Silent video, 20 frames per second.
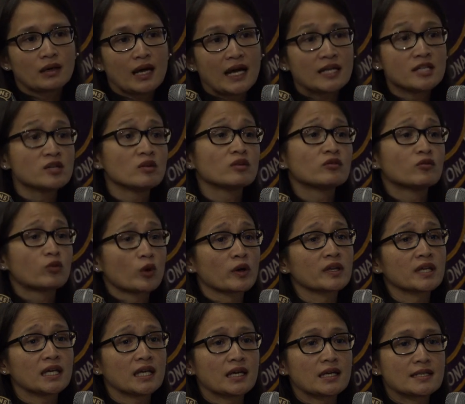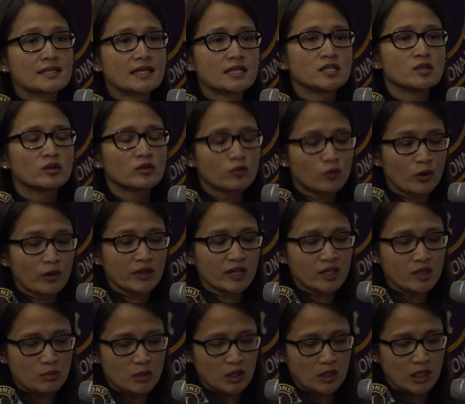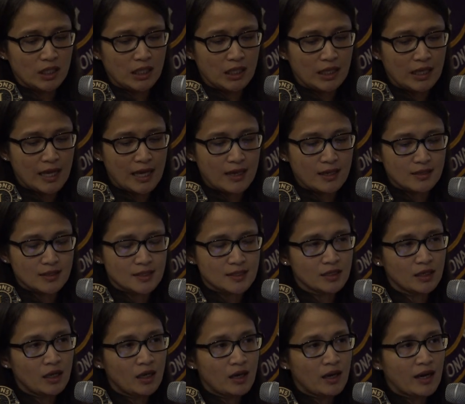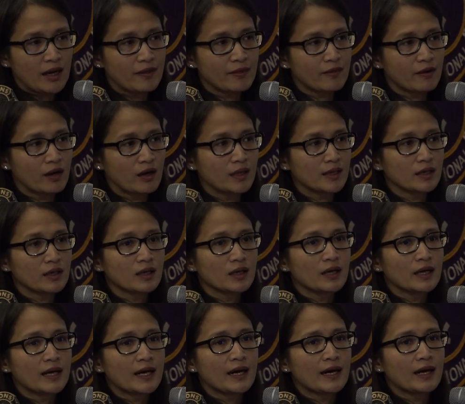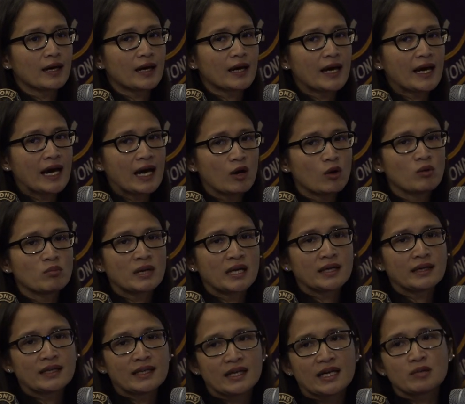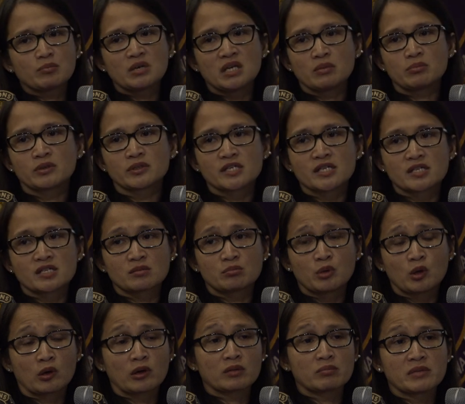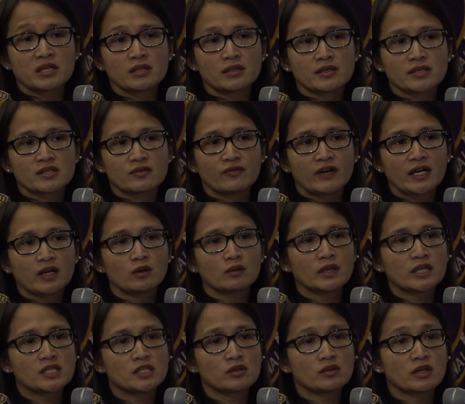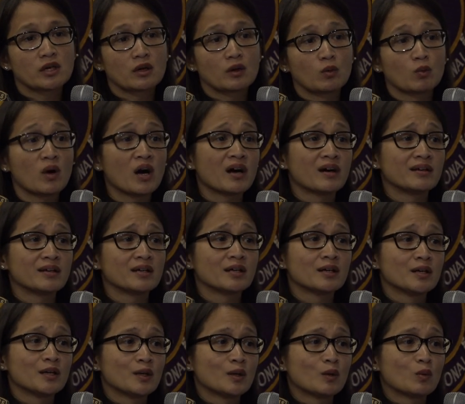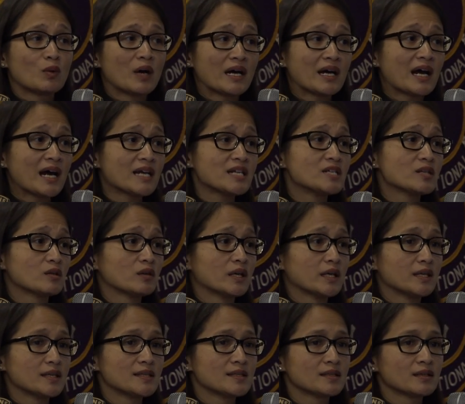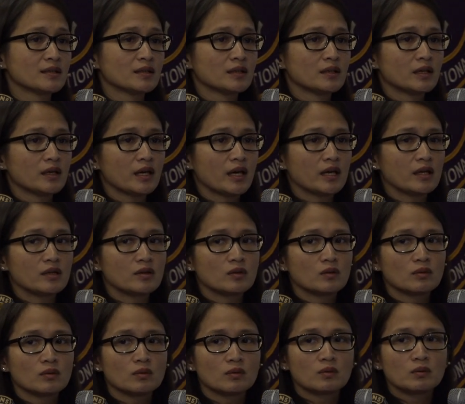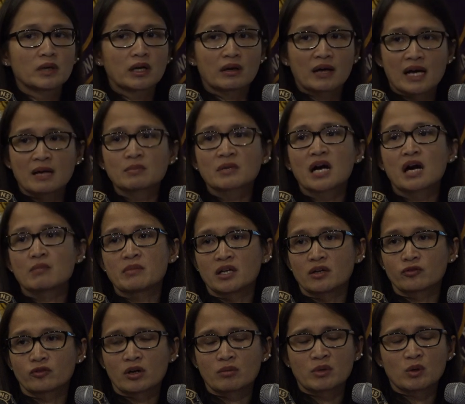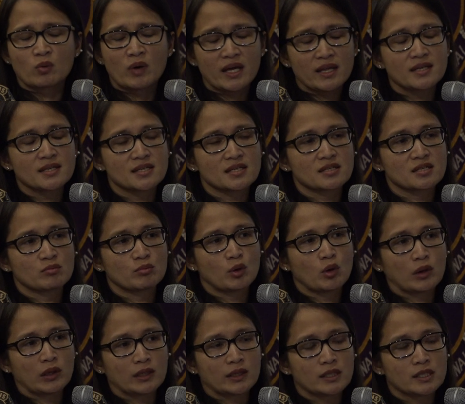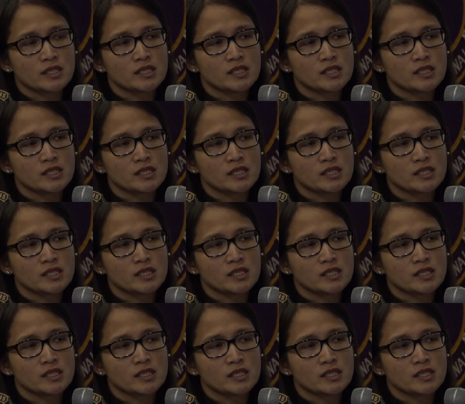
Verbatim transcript: I do it for the kids, I do it for the community. And I thought, how am I going to get people to support Mills if I don't let you know, one, why I do it and where I'm coming from and why this is important.